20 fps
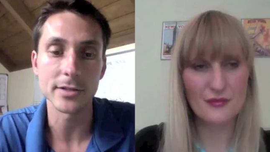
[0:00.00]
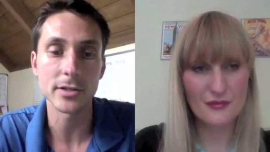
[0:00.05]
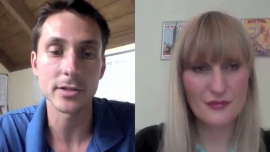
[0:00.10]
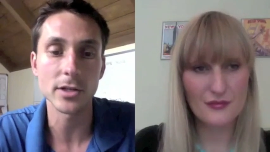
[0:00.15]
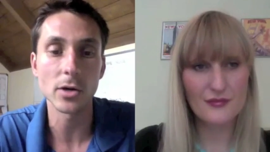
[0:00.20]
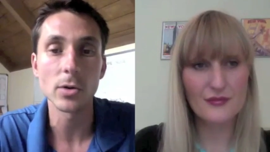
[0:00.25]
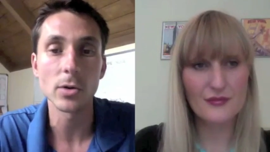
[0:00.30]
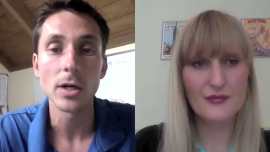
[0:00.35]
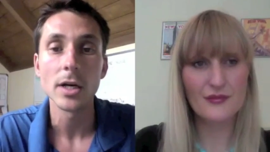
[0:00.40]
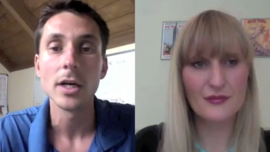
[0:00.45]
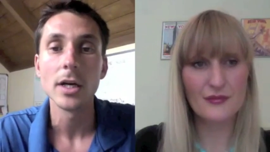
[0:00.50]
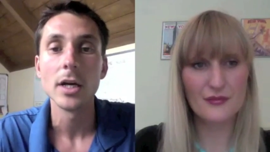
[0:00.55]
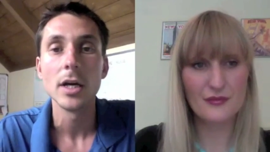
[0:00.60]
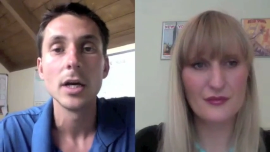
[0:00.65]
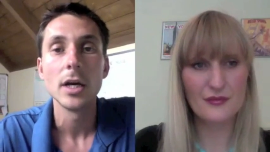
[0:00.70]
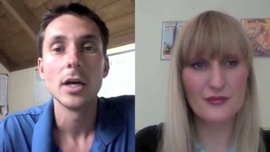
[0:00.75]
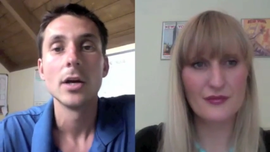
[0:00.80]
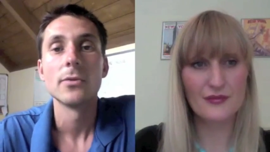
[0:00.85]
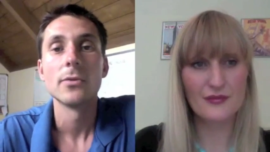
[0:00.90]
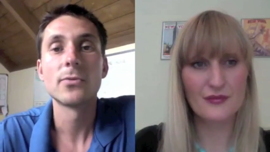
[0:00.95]
Speaker 1: So,
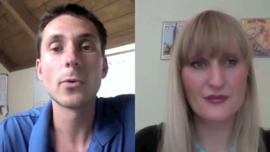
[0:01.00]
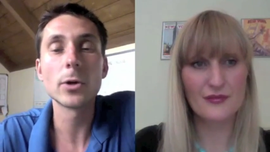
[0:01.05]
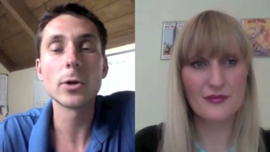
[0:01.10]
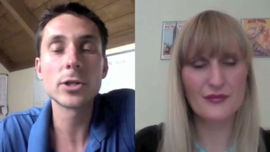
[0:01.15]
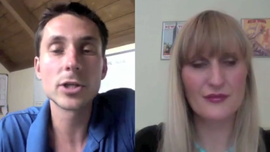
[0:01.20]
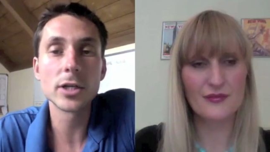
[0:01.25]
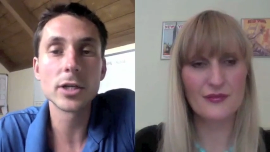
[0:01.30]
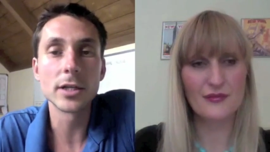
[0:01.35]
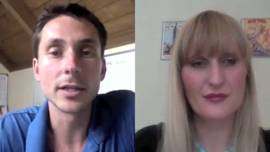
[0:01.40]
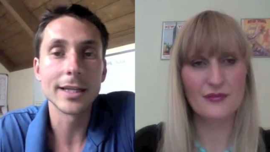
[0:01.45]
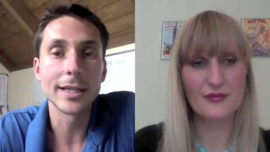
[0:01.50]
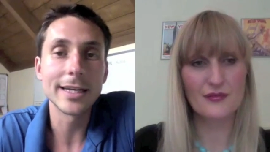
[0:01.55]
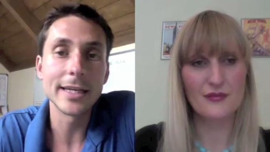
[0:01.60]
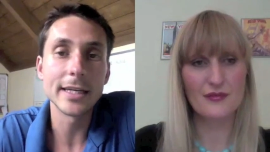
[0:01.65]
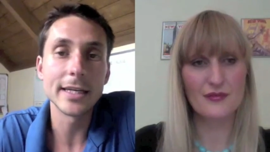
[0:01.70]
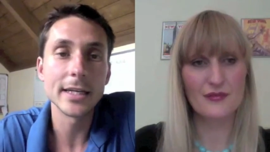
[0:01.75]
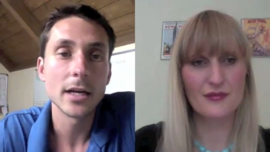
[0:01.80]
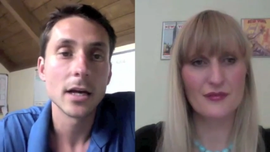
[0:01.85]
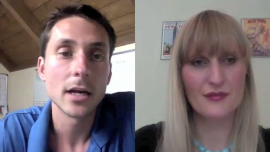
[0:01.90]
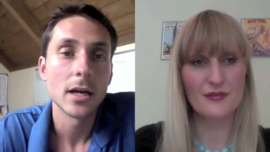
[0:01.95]

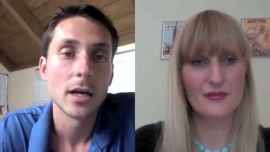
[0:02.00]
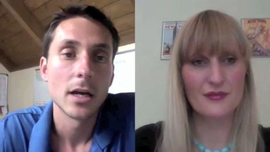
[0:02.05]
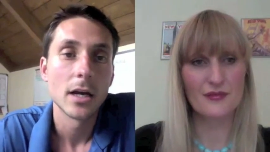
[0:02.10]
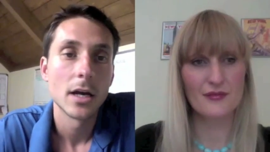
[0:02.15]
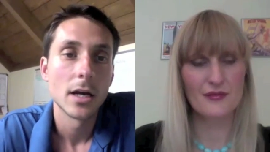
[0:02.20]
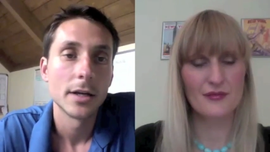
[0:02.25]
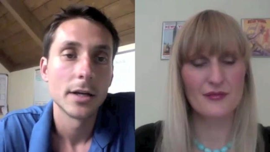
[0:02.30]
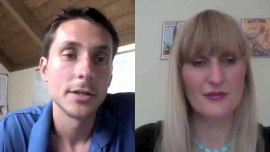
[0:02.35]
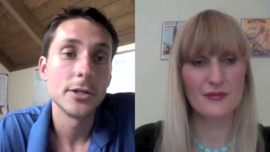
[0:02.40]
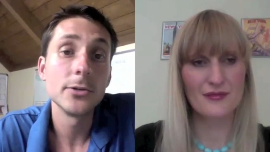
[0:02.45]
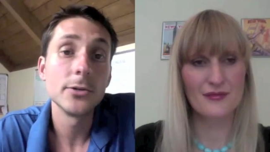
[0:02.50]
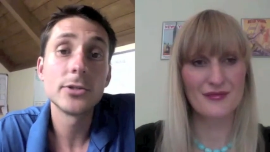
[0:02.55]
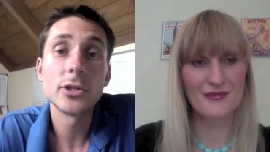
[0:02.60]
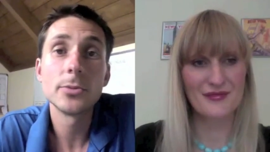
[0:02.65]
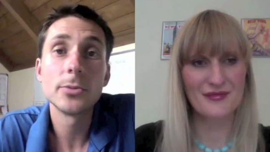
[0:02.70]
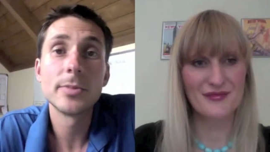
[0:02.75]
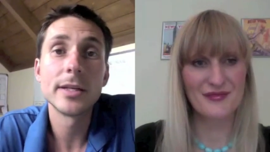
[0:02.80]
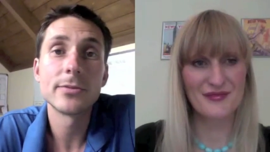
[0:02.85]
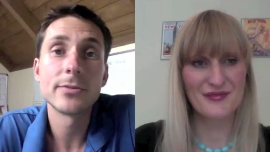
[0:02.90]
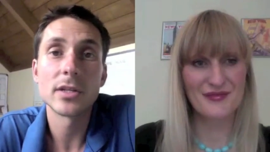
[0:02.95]
fortunately, YouTube
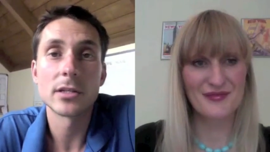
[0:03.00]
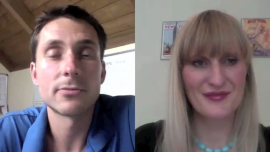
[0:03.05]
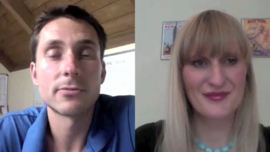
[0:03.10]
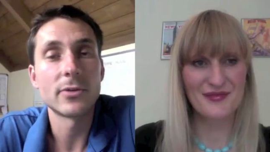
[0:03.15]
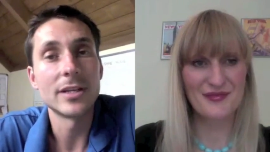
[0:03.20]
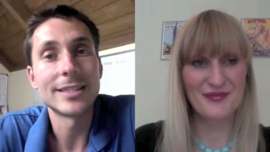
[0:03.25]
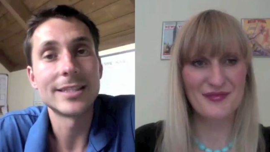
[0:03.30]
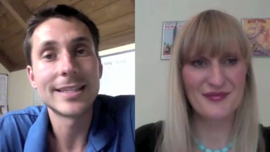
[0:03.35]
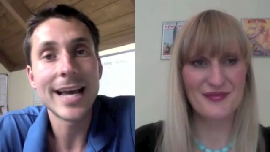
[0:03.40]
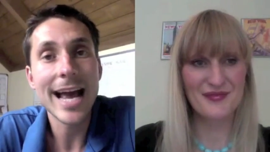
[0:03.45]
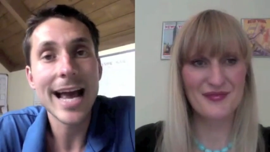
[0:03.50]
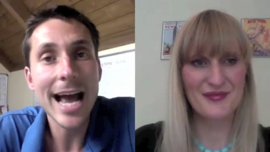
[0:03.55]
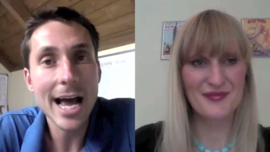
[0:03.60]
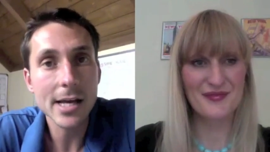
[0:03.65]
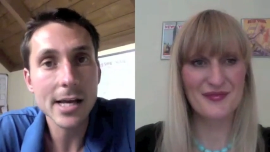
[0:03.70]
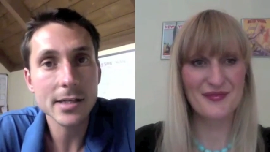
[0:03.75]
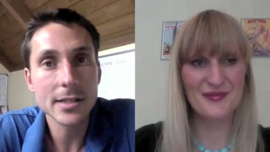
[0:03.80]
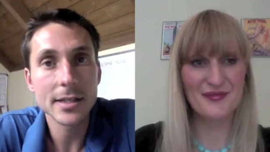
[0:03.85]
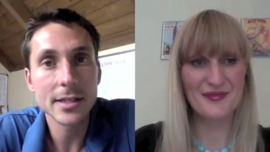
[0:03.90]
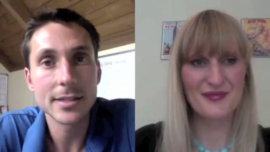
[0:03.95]
gives us
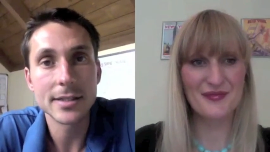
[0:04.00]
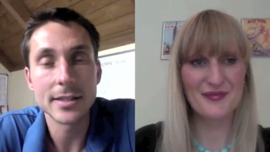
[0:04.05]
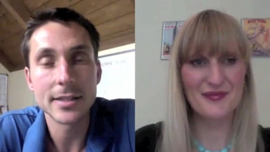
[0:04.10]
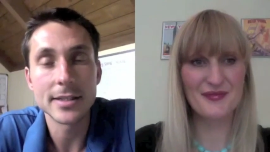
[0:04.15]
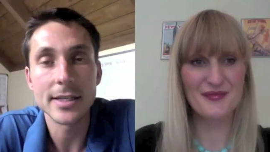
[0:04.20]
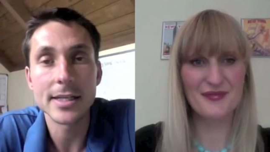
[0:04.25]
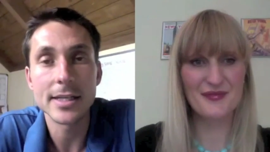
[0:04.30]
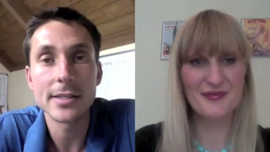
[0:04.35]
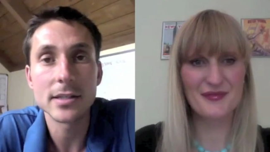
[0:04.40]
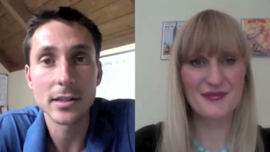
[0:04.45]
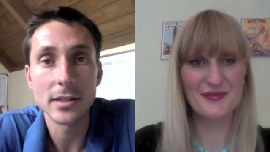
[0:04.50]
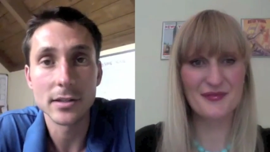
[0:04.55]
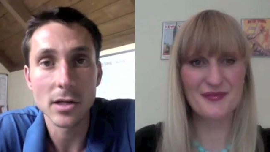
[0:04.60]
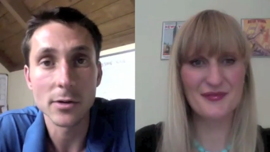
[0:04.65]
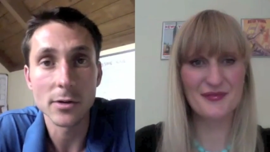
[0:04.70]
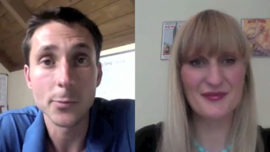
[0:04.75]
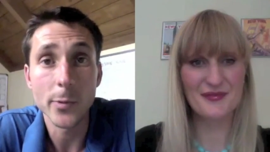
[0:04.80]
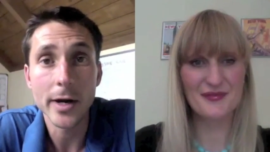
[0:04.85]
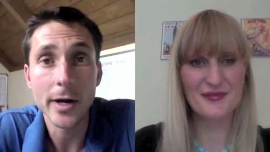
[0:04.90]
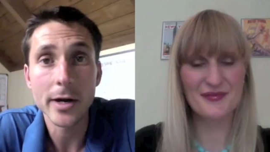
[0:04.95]
fantastic statistics
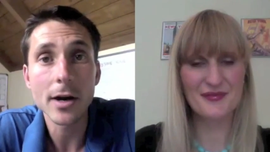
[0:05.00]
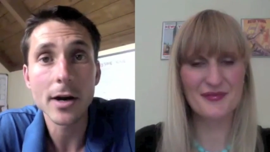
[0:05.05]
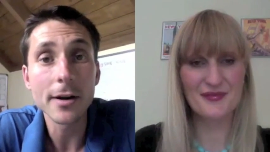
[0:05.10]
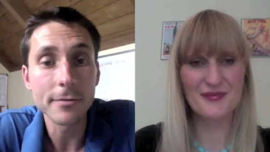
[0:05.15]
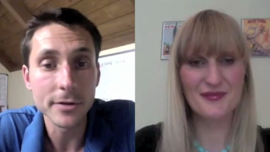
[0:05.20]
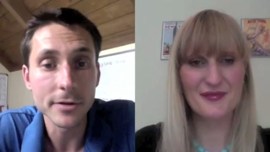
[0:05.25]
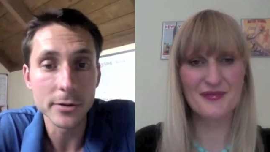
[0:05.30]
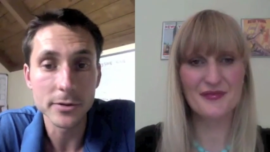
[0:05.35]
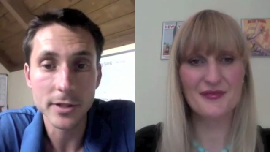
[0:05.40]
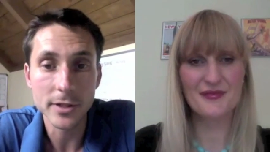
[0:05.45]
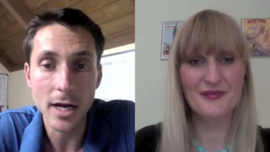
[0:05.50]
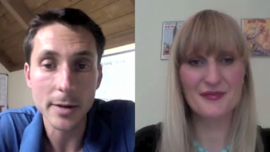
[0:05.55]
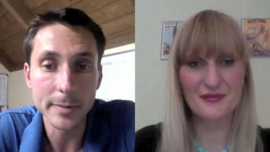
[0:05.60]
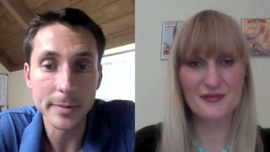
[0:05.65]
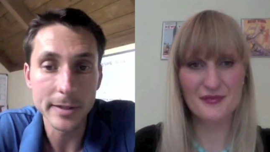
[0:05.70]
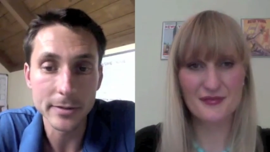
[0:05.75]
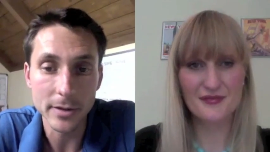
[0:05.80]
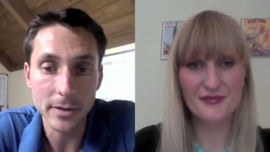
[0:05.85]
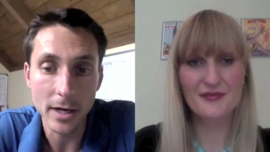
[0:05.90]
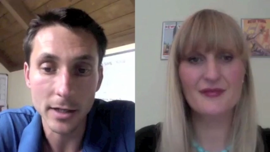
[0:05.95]
on where our views
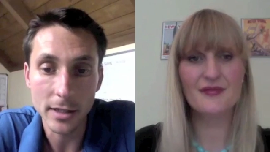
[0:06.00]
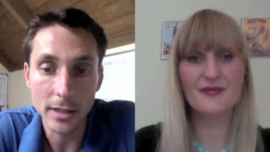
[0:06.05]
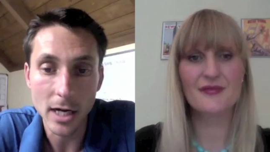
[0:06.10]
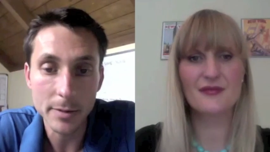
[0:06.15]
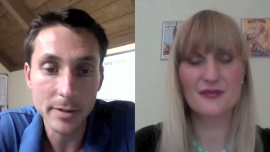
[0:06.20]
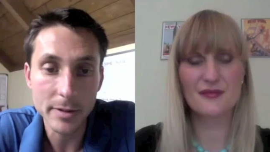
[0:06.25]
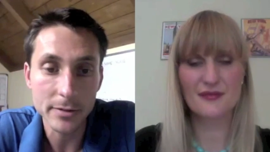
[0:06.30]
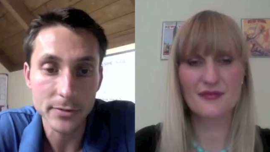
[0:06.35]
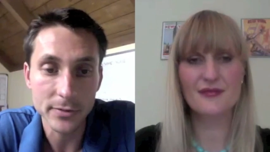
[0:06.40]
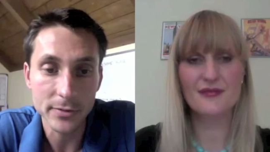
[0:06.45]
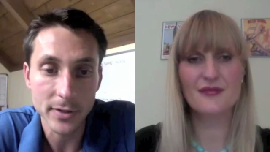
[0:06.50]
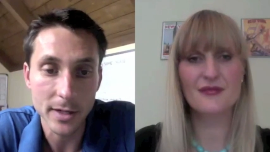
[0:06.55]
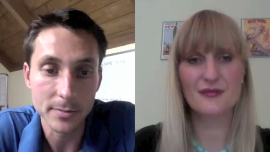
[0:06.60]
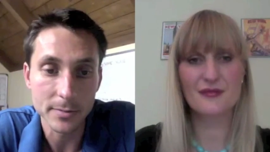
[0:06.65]
coming are coming from.